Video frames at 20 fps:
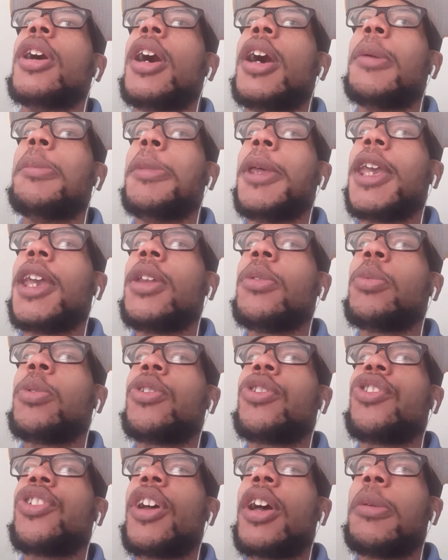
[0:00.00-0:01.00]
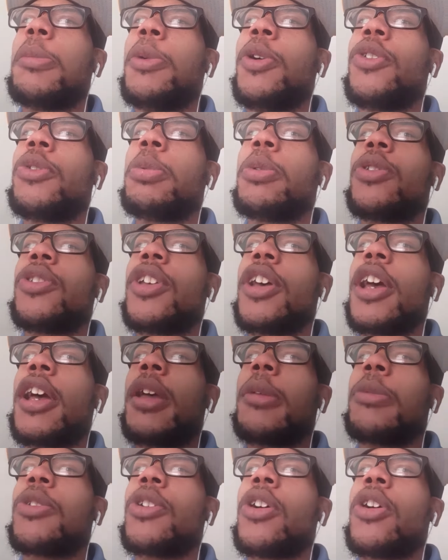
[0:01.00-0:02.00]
A man was shot multiple times